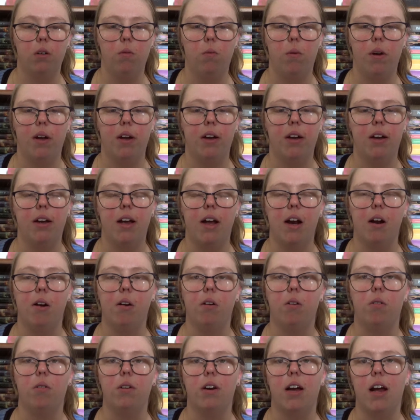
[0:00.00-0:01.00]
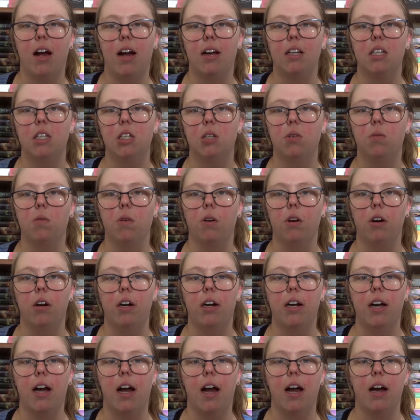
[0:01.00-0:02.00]
where Eragon has
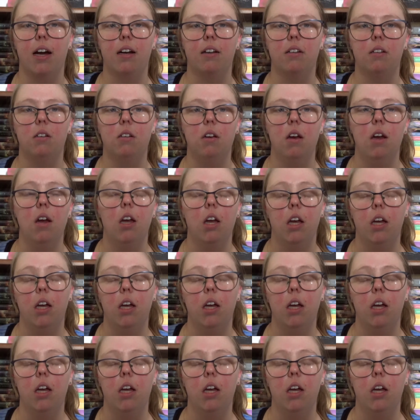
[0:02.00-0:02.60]
grown and